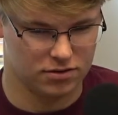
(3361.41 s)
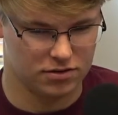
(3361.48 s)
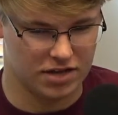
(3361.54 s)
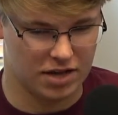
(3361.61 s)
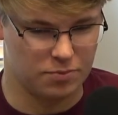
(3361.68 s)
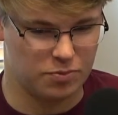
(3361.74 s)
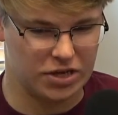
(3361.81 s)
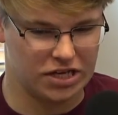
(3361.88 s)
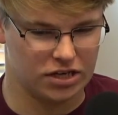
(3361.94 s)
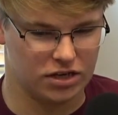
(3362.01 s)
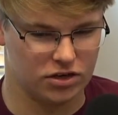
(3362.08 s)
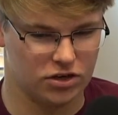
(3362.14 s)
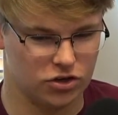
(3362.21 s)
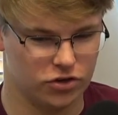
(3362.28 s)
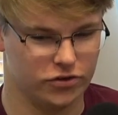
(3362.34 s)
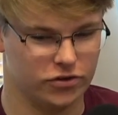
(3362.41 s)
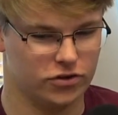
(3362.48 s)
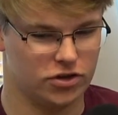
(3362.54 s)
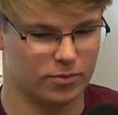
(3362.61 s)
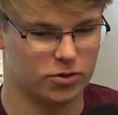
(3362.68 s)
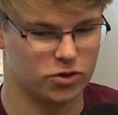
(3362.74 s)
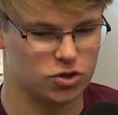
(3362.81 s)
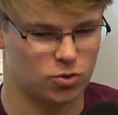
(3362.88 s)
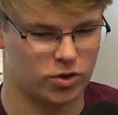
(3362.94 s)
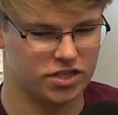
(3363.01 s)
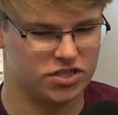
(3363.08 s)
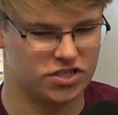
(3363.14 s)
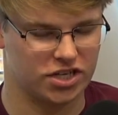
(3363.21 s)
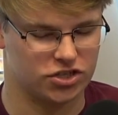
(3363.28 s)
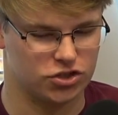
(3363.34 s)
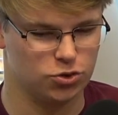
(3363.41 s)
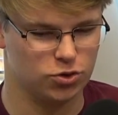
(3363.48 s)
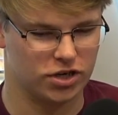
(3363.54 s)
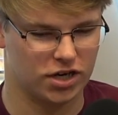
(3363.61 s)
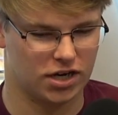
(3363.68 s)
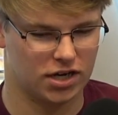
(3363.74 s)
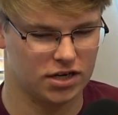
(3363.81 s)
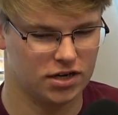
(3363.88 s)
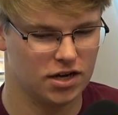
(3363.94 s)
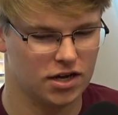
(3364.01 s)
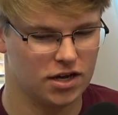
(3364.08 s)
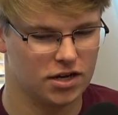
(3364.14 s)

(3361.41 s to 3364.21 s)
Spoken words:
They beat number 26 UConn,